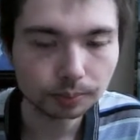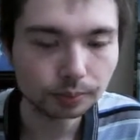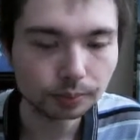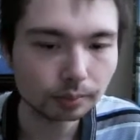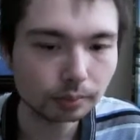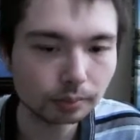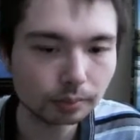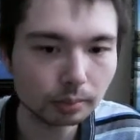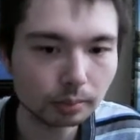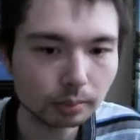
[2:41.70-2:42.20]

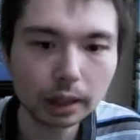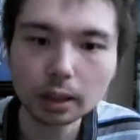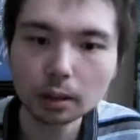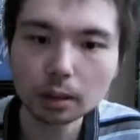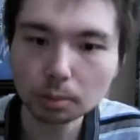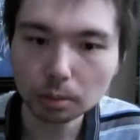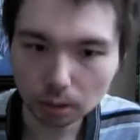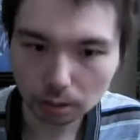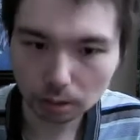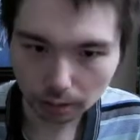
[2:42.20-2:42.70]
Making
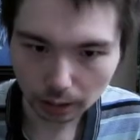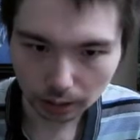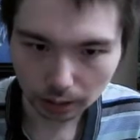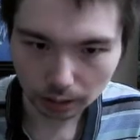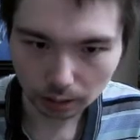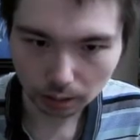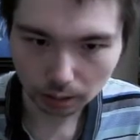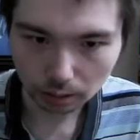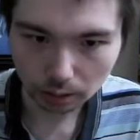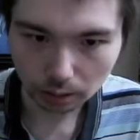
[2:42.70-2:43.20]

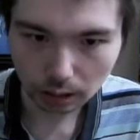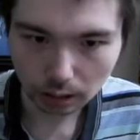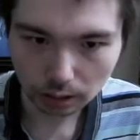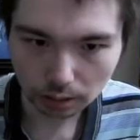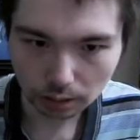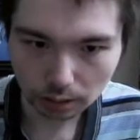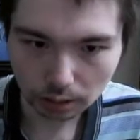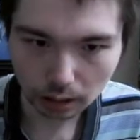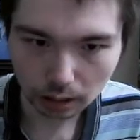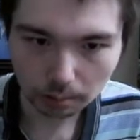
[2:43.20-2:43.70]
progress on the king
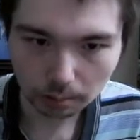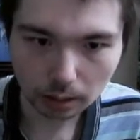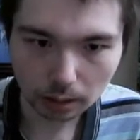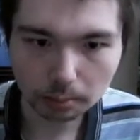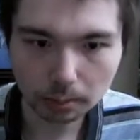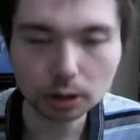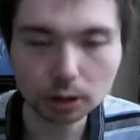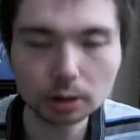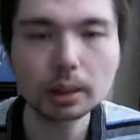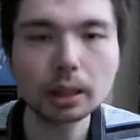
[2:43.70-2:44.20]
side, but
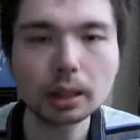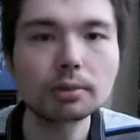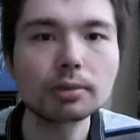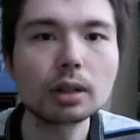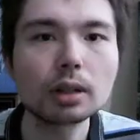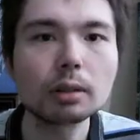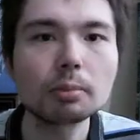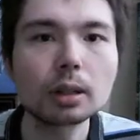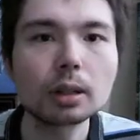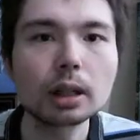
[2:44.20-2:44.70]
bishop
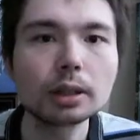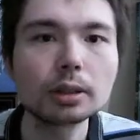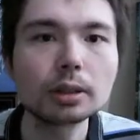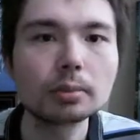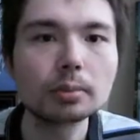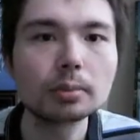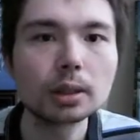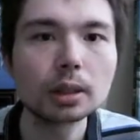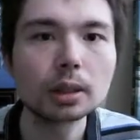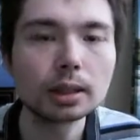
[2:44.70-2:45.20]
f5 played.
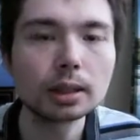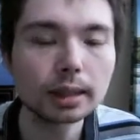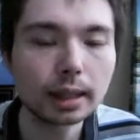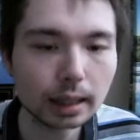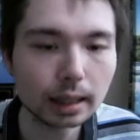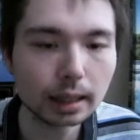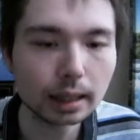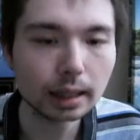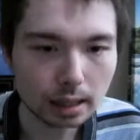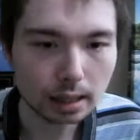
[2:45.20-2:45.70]

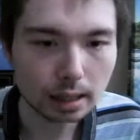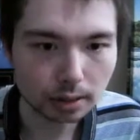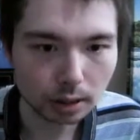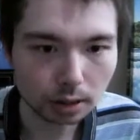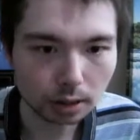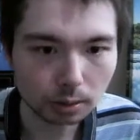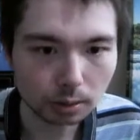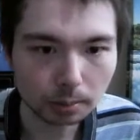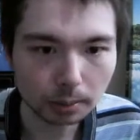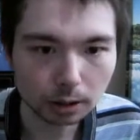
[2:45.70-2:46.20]
Attack
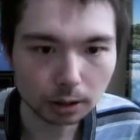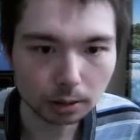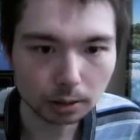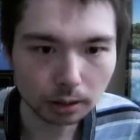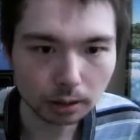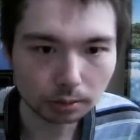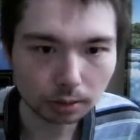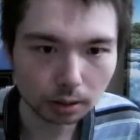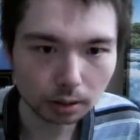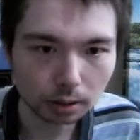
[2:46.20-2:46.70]
e6 with a bishop and
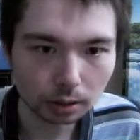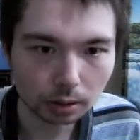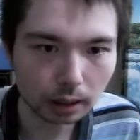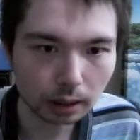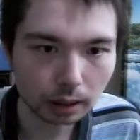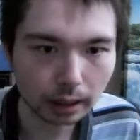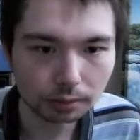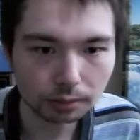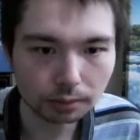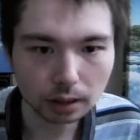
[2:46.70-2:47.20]
a rook, knight
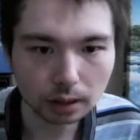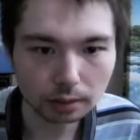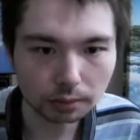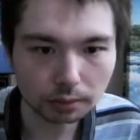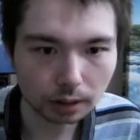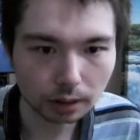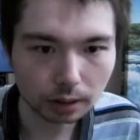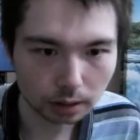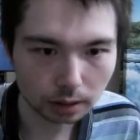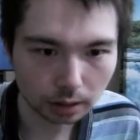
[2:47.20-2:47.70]
f8
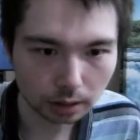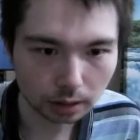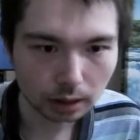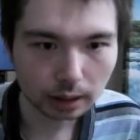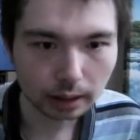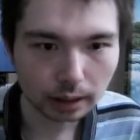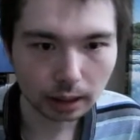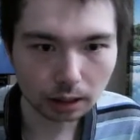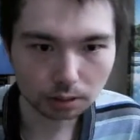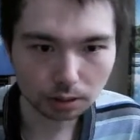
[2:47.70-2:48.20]
defends it,
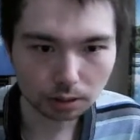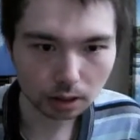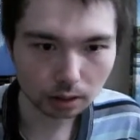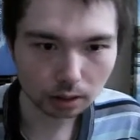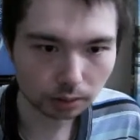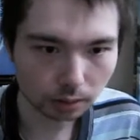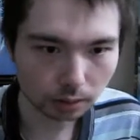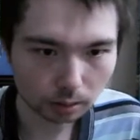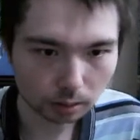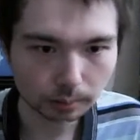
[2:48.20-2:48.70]
and now
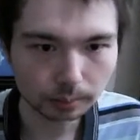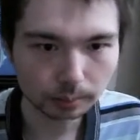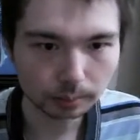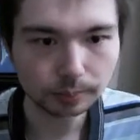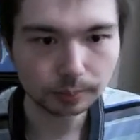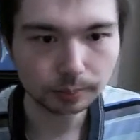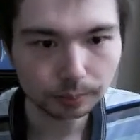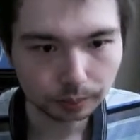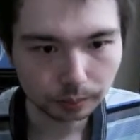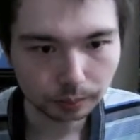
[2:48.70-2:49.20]
c4.
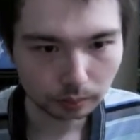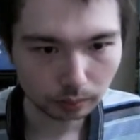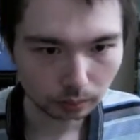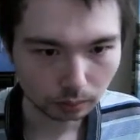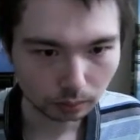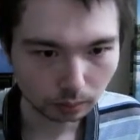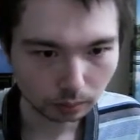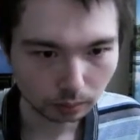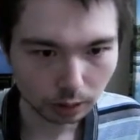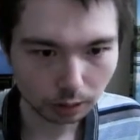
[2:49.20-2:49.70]

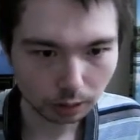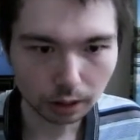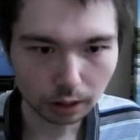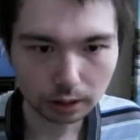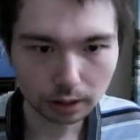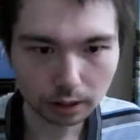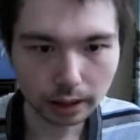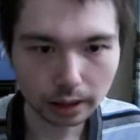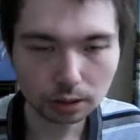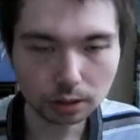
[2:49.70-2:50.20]

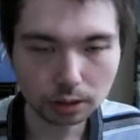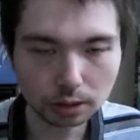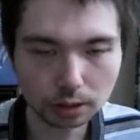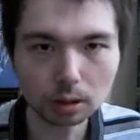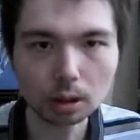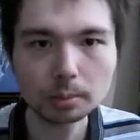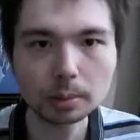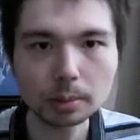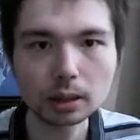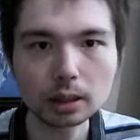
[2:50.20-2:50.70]
Threatening to
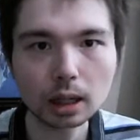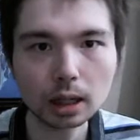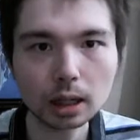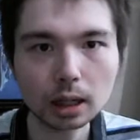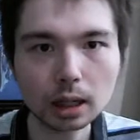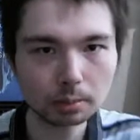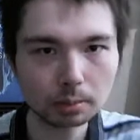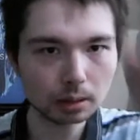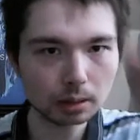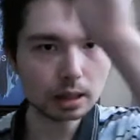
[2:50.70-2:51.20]
open
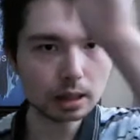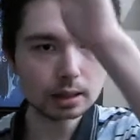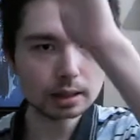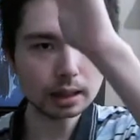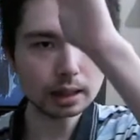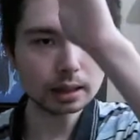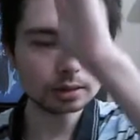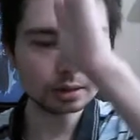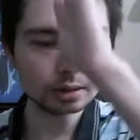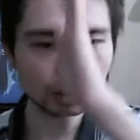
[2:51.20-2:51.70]
up the
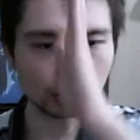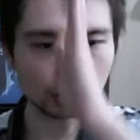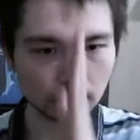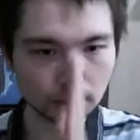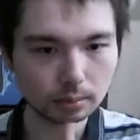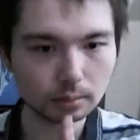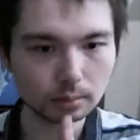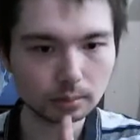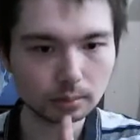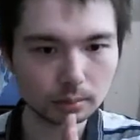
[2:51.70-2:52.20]
center,
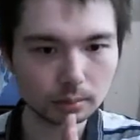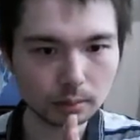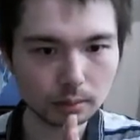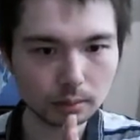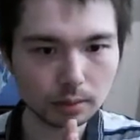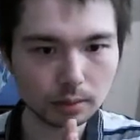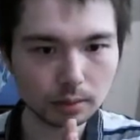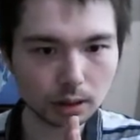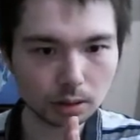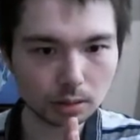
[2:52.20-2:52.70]

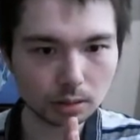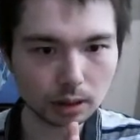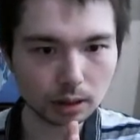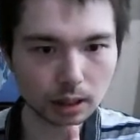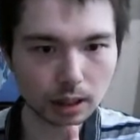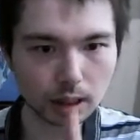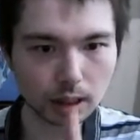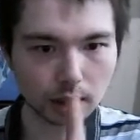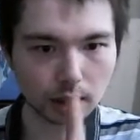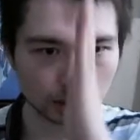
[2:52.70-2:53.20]
even though the
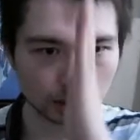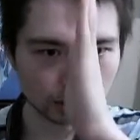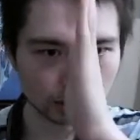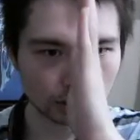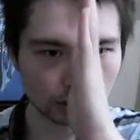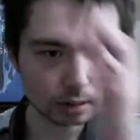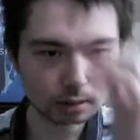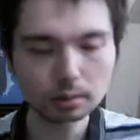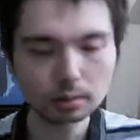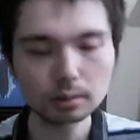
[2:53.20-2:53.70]
king
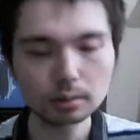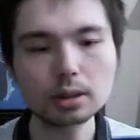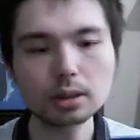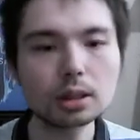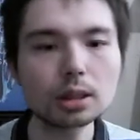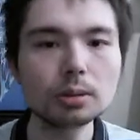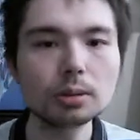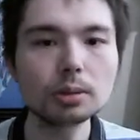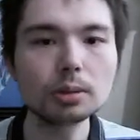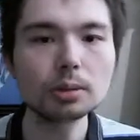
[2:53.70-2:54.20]
is
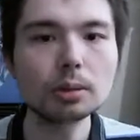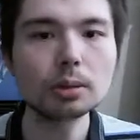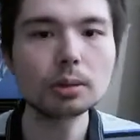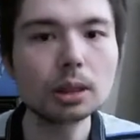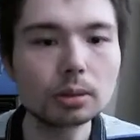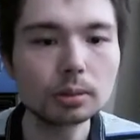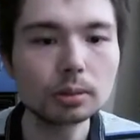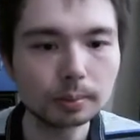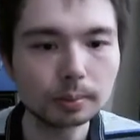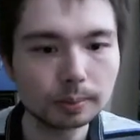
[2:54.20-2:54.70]
still in the
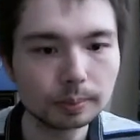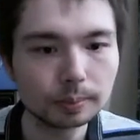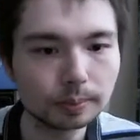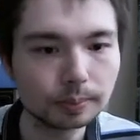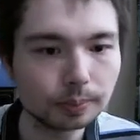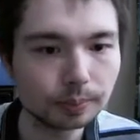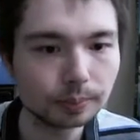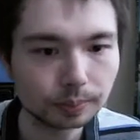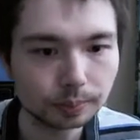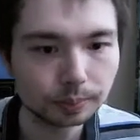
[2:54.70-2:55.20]
middle.
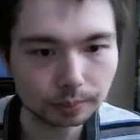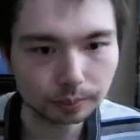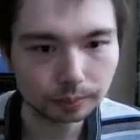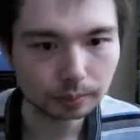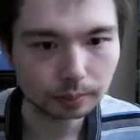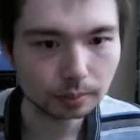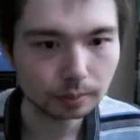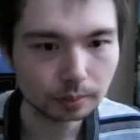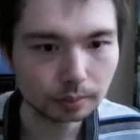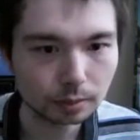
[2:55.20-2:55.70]

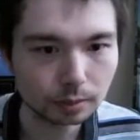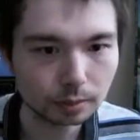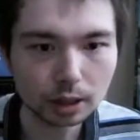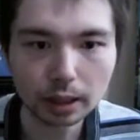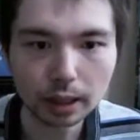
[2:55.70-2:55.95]
Say that